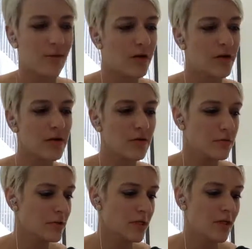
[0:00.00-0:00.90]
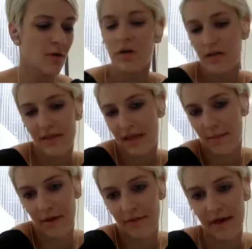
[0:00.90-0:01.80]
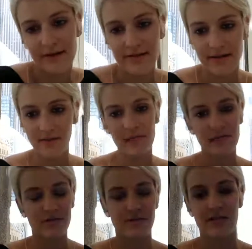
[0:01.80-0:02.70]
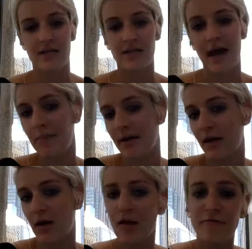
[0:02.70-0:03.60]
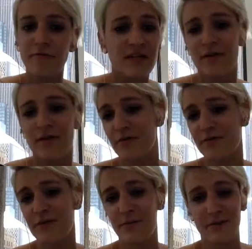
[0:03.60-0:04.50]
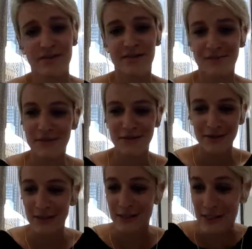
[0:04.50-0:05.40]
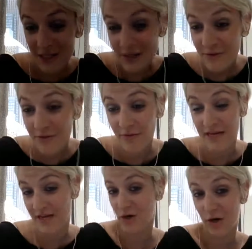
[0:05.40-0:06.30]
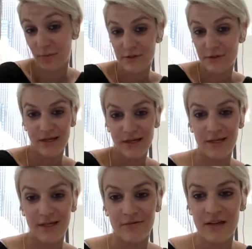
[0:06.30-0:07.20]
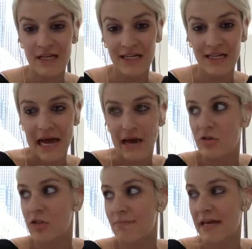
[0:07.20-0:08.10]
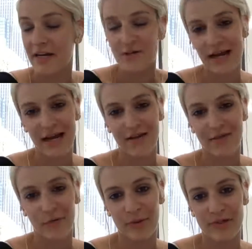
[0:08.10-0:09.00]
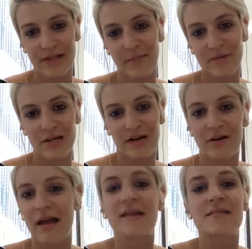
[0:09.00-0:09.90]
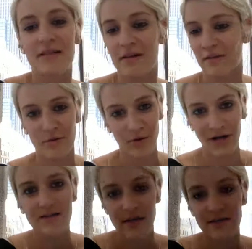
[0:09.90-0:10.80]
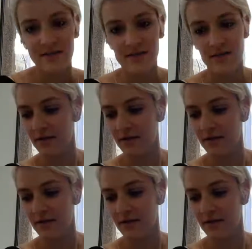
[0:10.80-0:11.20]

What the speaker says: What do you think about that? Is that something you see happening often? Are those numbers concerning to you from an HR perspective? How does she manage that kind of a perception in her next interview process?